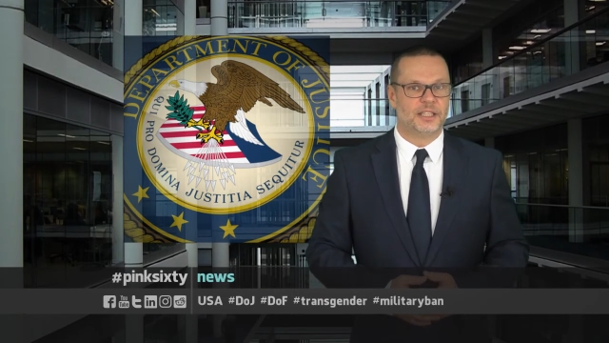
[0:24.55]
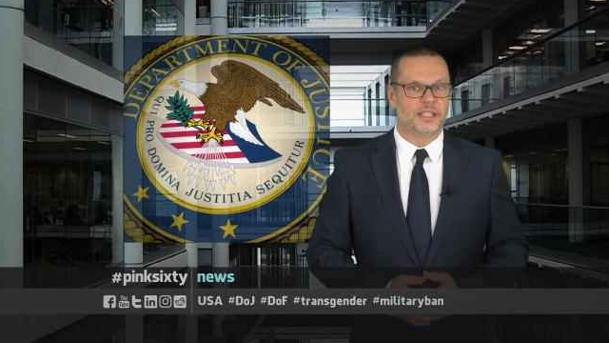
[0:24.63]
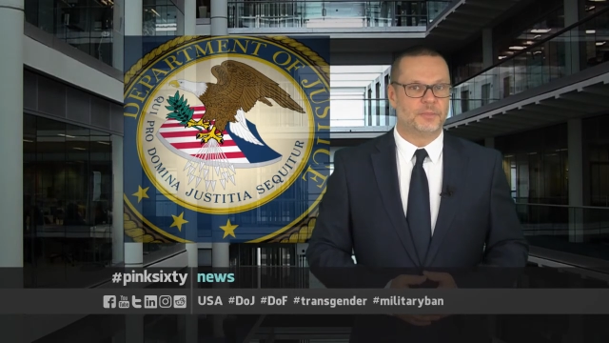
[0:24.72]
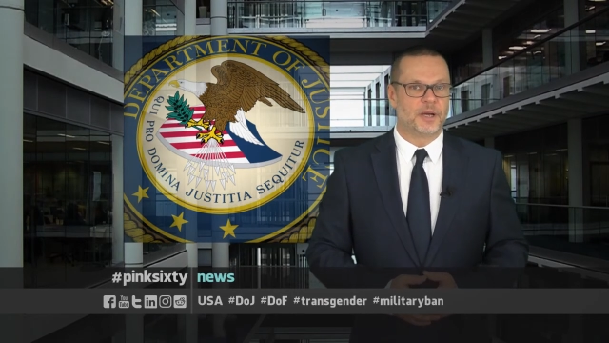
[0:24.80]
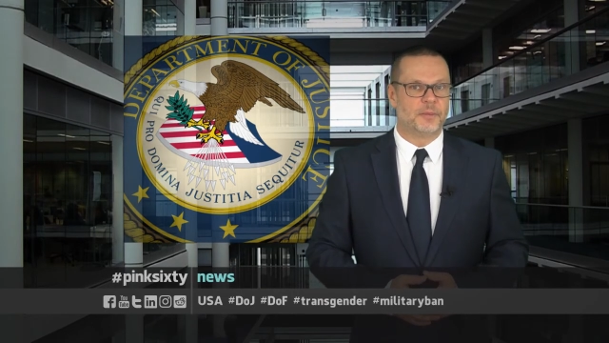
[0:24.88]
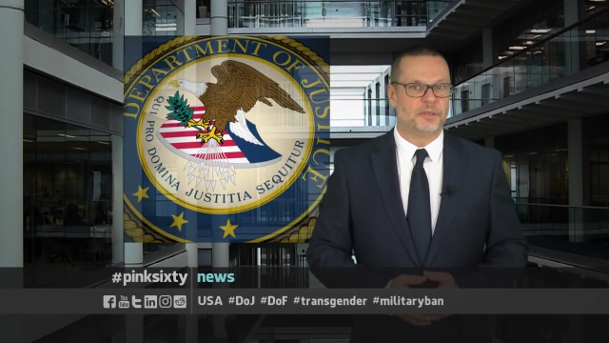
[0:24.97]

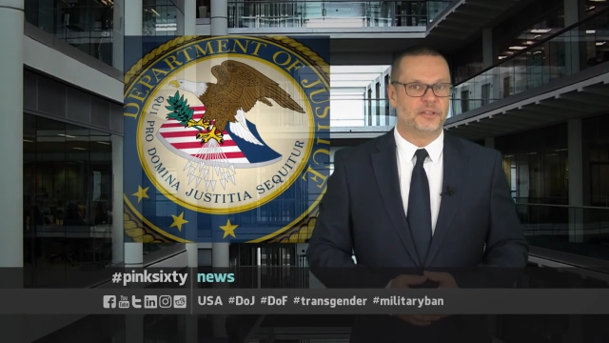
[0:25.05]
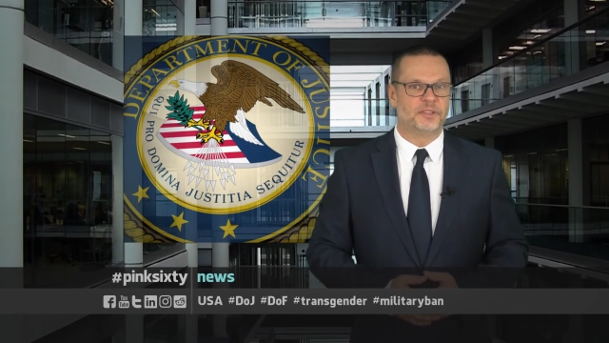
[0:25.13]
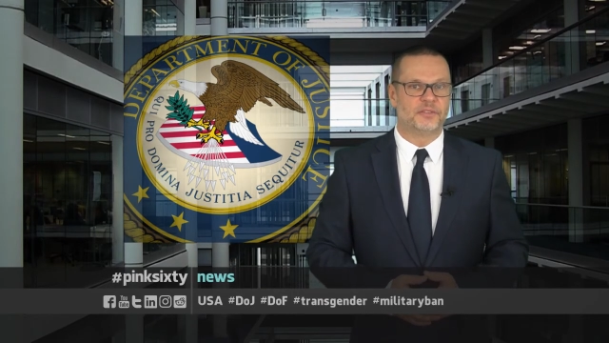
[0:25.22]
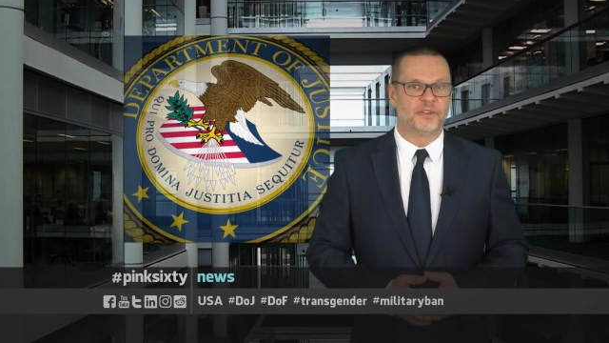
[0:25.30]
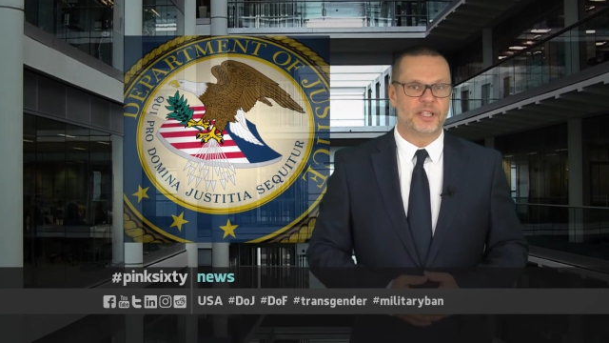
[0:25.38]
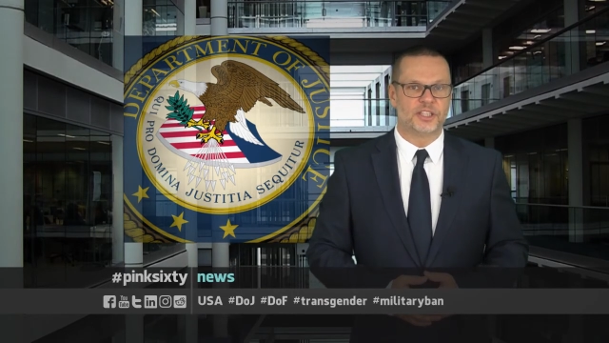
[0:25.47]
The Department
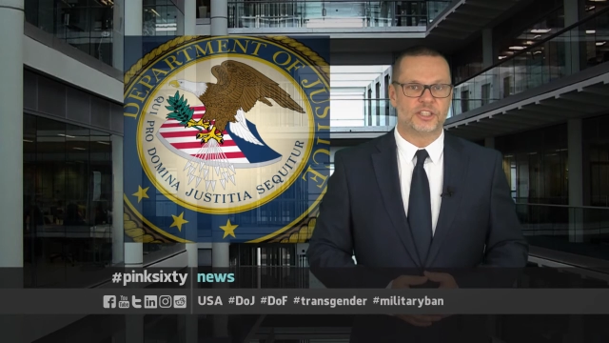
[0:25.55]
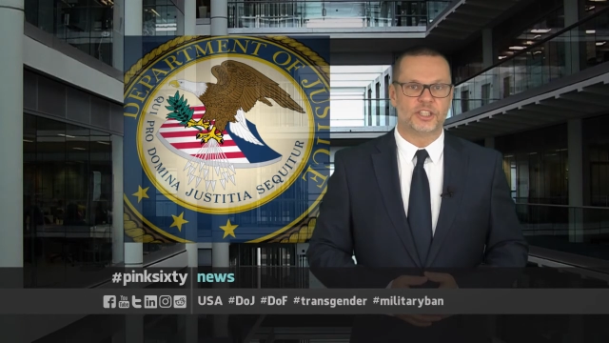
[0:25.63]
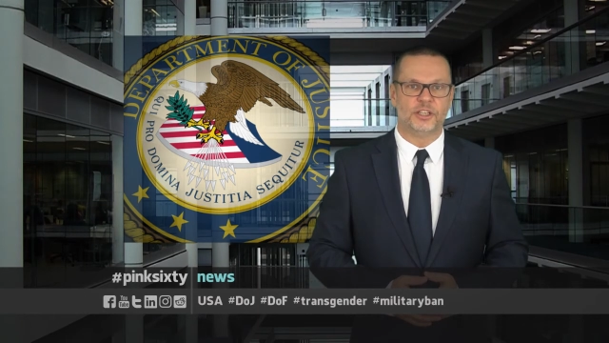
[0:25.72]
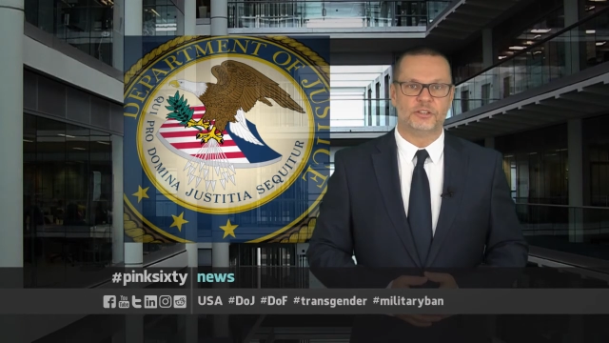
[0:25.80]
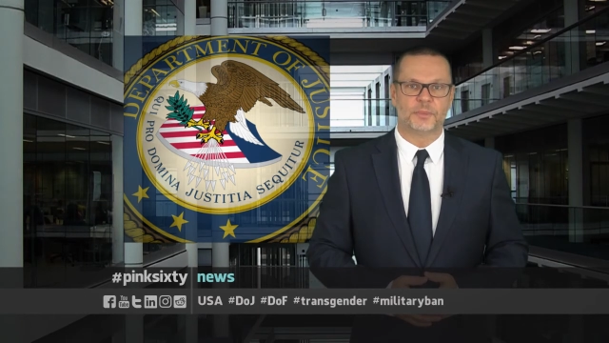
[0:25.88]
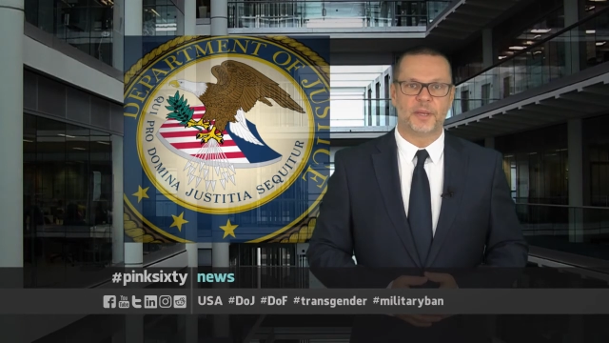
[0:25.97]
of Defence is
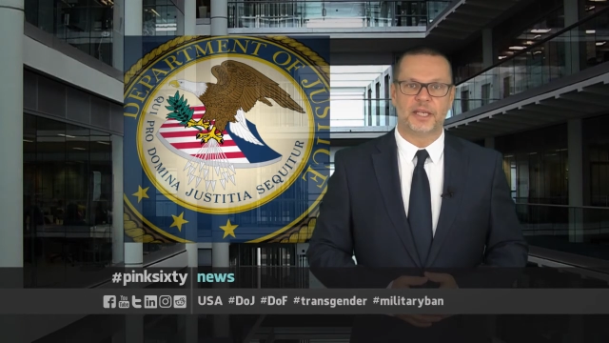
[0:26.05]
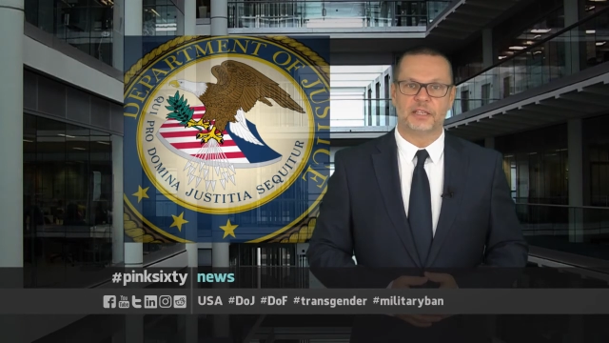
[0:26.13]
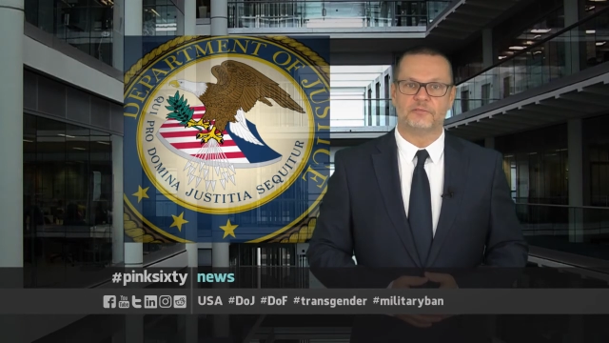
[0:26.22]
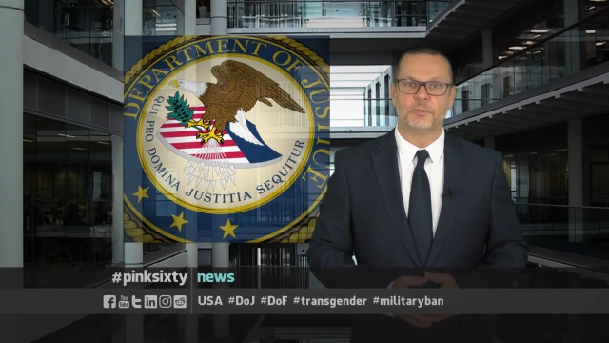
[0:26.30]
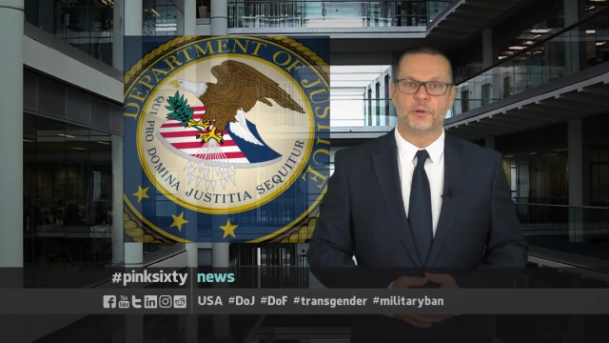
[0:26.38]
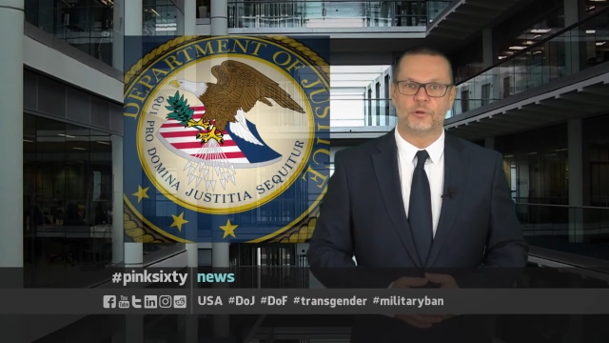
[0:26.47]
to use a
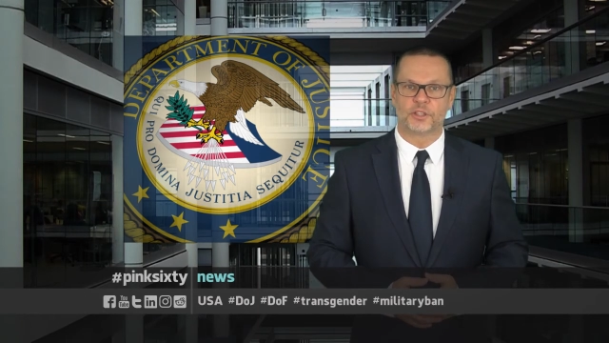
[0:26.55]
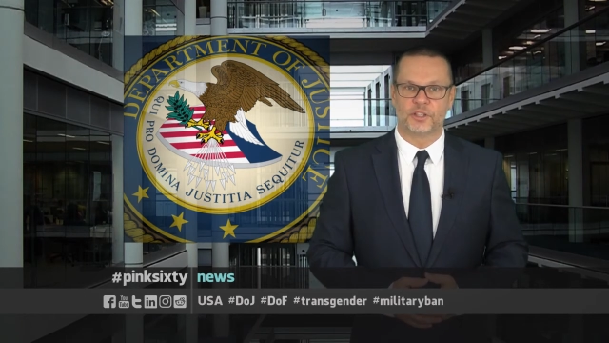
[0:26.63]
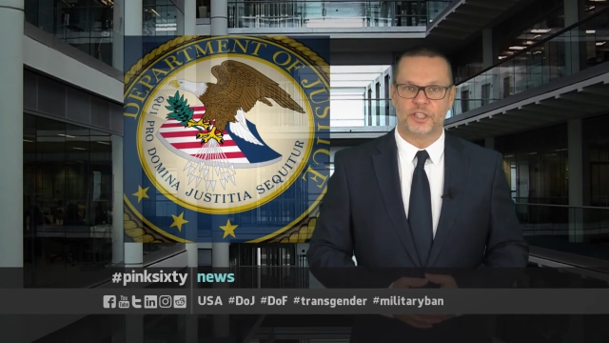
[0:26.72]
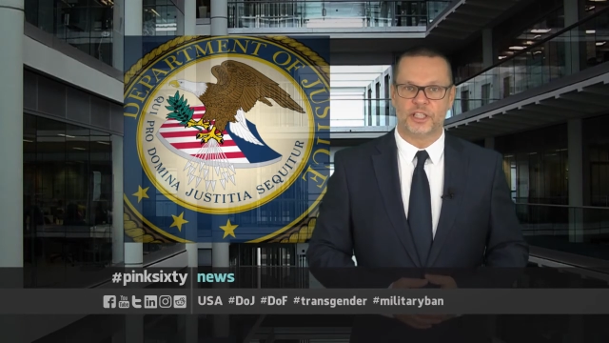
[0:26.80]
pending report